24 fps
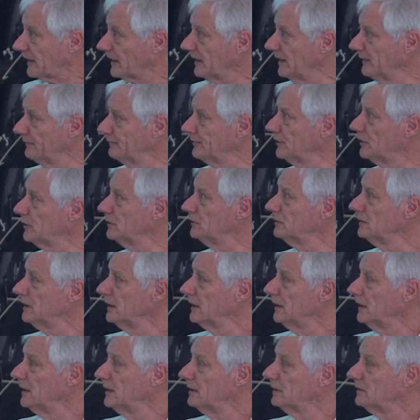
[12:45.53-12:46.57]
if you
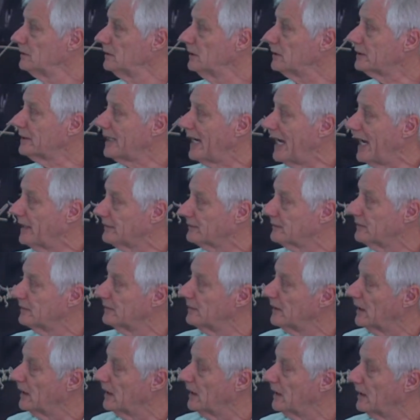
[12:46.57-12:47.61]
look
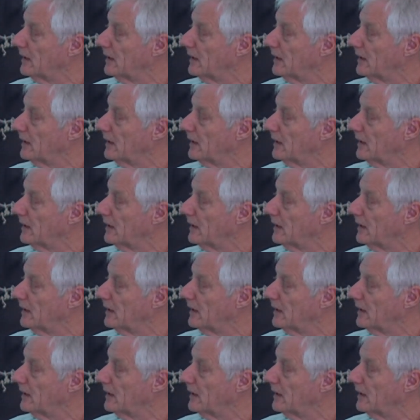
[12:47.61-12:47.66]
at